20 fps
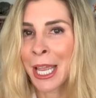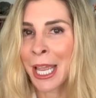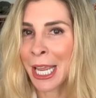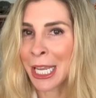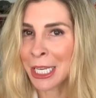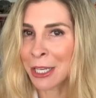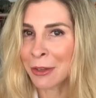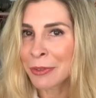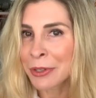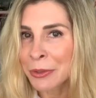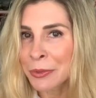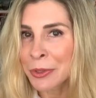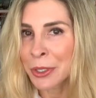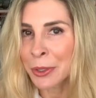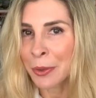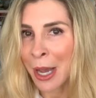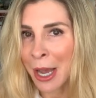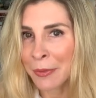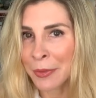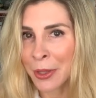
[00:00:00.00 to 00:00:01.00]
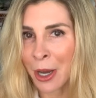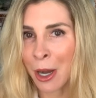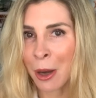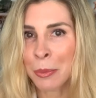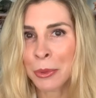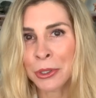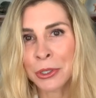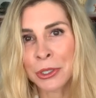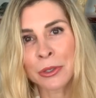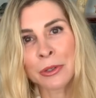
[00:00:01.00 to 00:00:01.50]
And if you do have the
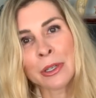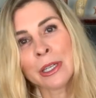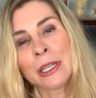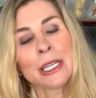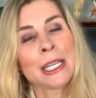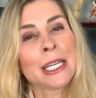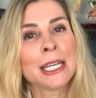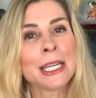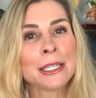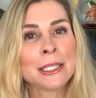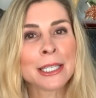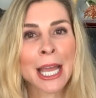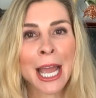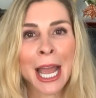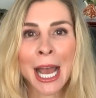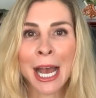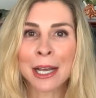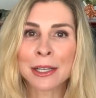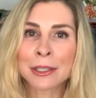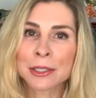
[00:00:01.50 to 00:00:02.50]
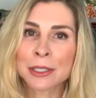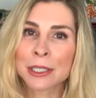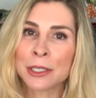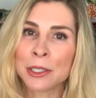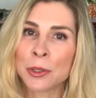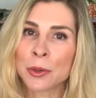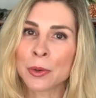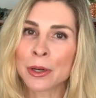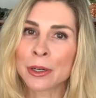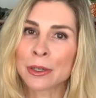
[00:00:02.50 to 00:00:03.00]
opportunity to ask
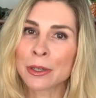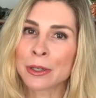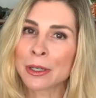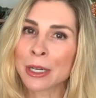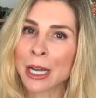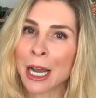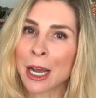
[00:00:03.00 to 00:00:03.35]
your